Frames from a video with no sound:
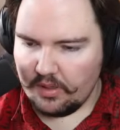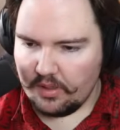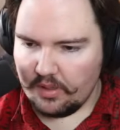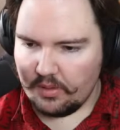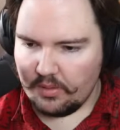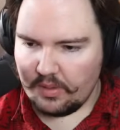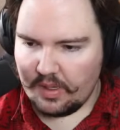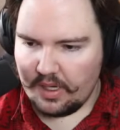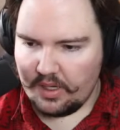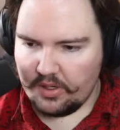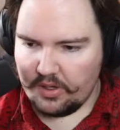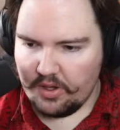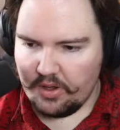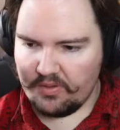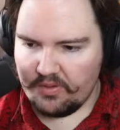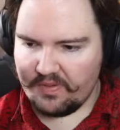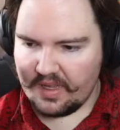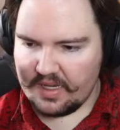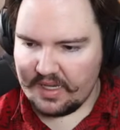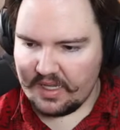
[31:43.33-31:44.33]
Well, I don't know
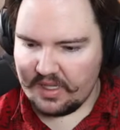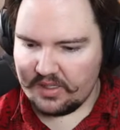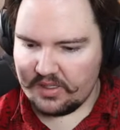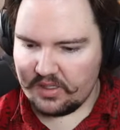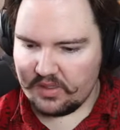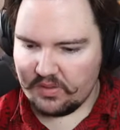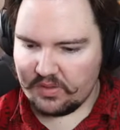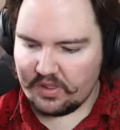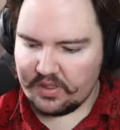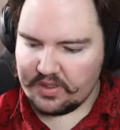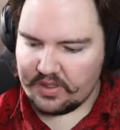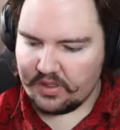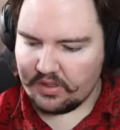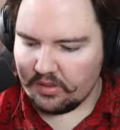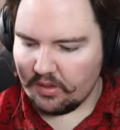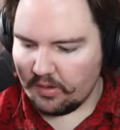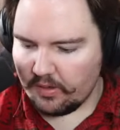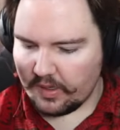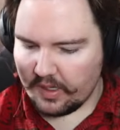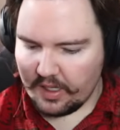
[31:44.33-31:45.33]
if I need to, because they're
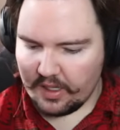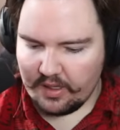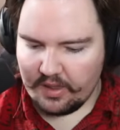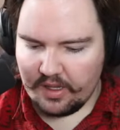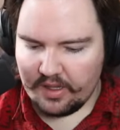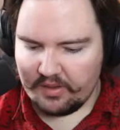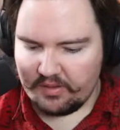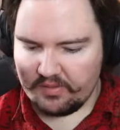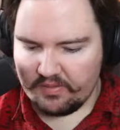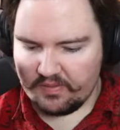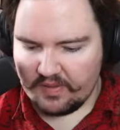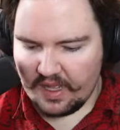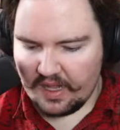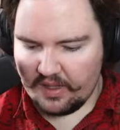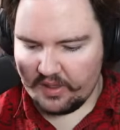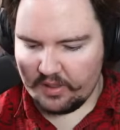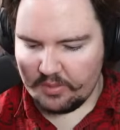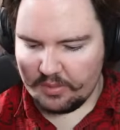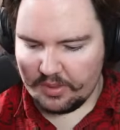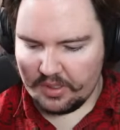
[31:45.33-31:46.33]
already, like,
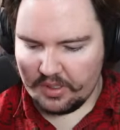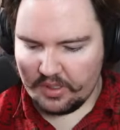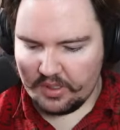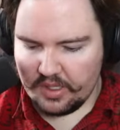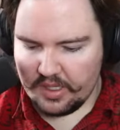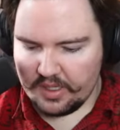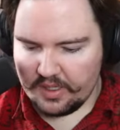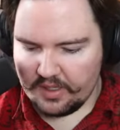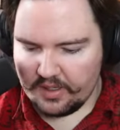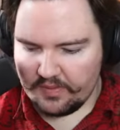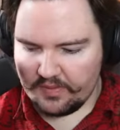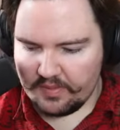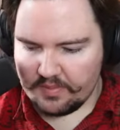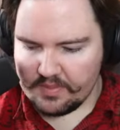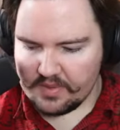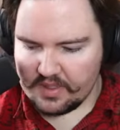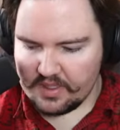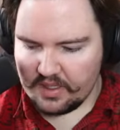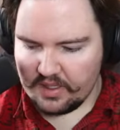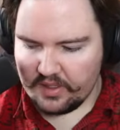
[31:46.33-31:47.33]
valuable in and of
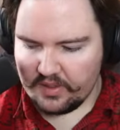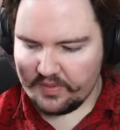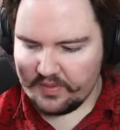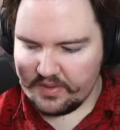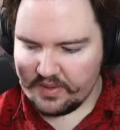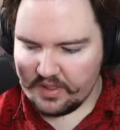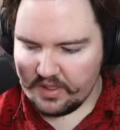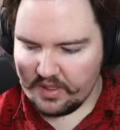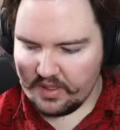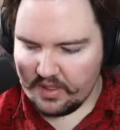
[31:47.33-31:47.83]
themselves.